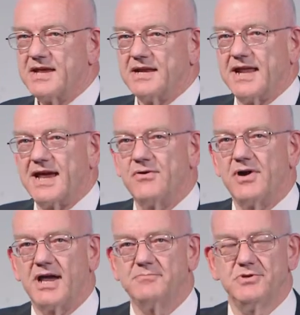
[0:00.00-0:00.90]
Now,
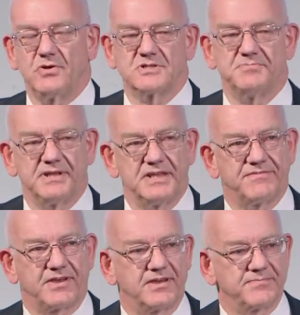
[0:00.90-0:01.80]
I'm not a
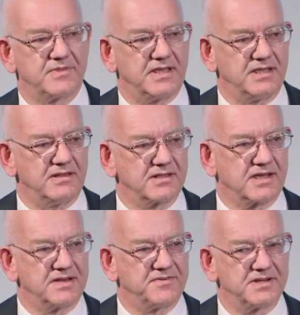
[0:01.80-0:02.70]
believer in the
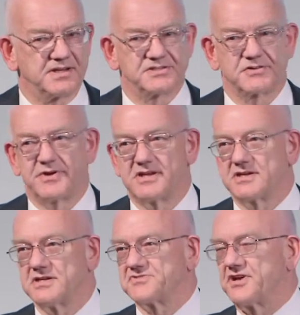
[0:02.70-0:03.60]
kind of ideas that Ray
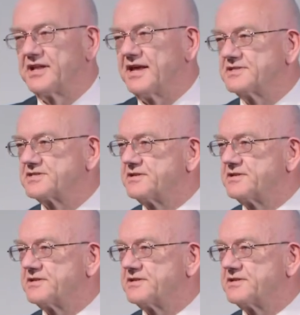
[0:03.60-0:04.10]
Kurzweil has,